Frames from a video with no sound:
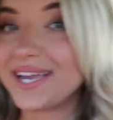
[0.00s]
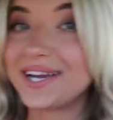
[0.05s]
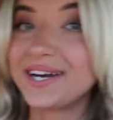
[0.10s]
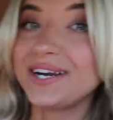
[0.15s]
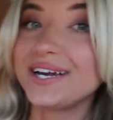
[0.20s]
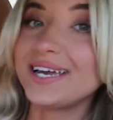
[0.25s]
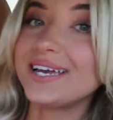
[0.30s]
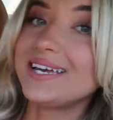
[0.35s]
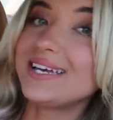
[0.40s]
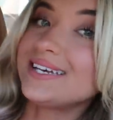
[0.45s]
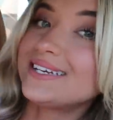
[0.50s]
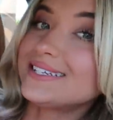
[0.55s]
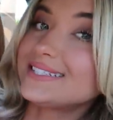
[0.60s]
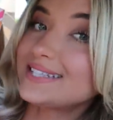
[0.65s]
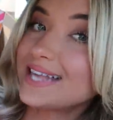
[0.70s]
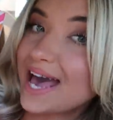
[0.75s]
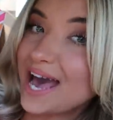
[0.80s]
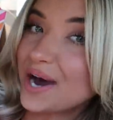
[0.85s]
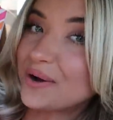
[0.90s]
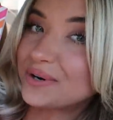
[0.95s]
here
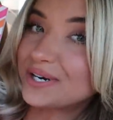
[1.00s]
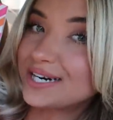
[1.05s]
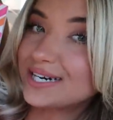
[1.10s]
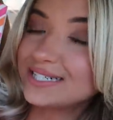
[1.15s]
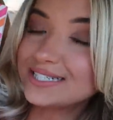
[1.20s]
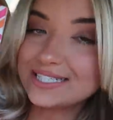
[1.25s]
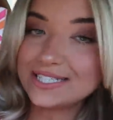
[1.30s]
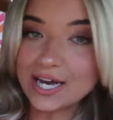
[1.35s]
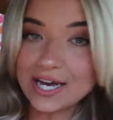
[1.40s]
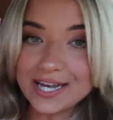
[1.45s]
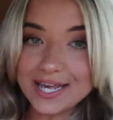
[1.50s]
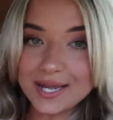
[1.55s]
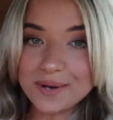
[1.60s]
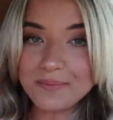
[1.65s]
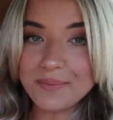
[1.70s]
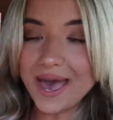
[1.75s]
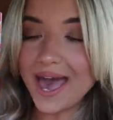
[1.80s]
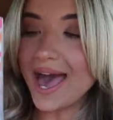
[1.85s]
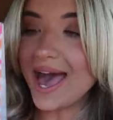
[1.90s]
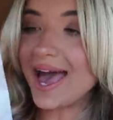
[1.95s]
is our
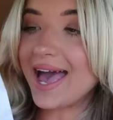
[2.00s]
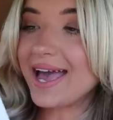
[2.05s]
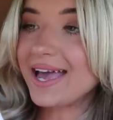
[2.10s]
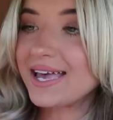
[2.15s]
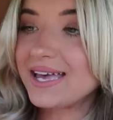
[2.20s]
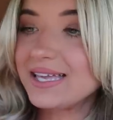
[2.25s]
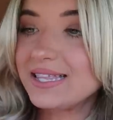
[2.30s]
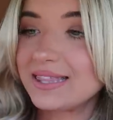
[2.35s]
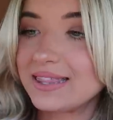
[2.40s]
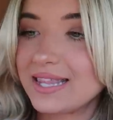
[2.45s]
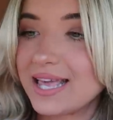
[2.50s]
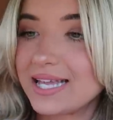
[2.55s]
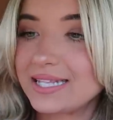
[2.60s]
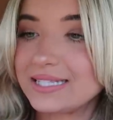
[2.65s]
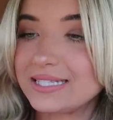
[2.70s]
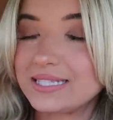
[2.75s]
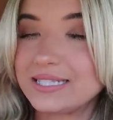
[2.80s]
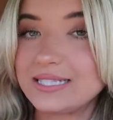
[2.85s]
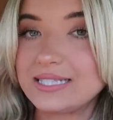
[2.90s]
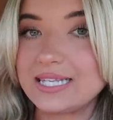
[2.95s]
Dunkin' bag.
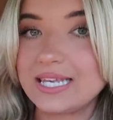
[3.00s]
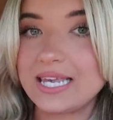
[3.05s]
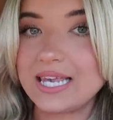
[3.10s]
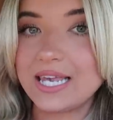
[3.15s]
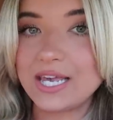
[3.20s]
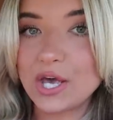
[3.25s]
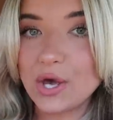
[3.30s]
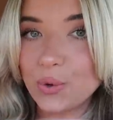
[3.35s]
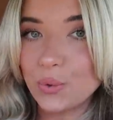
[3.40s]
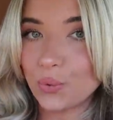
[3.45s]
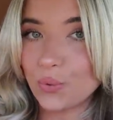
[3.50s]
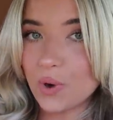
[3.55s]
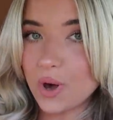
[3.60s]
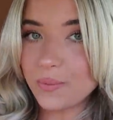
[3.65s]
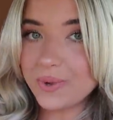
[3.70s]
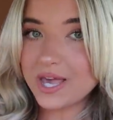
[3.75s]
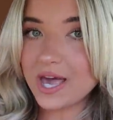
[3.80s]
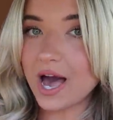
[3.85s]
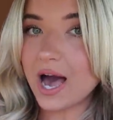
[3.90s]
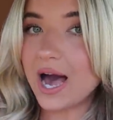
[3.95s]
Let's see what
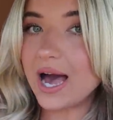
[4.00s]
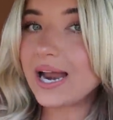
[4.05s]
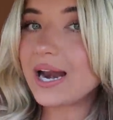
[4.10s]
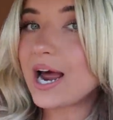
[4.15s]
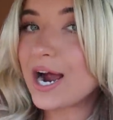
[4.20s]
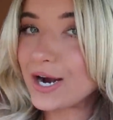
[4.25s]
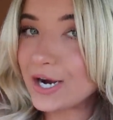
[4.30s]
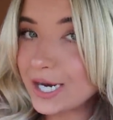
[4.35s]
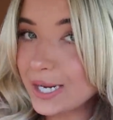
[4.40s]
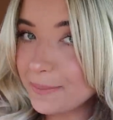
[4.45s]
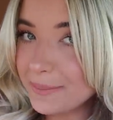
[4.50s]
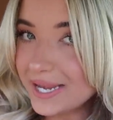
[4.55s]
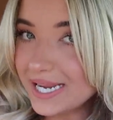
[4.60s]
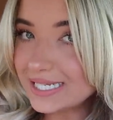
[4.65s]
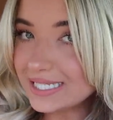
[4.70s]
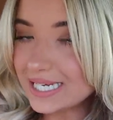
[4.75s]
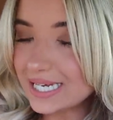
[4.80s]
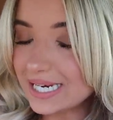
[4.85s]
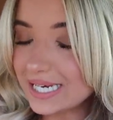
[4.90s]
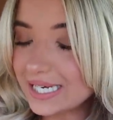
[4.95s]
we got. I already
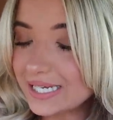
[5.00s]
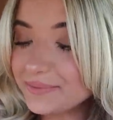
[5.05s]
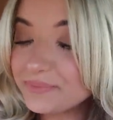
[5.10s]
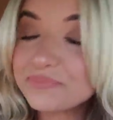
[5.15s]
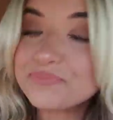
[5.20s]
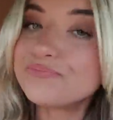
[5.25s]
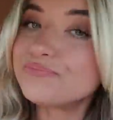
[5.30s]
peeked in it.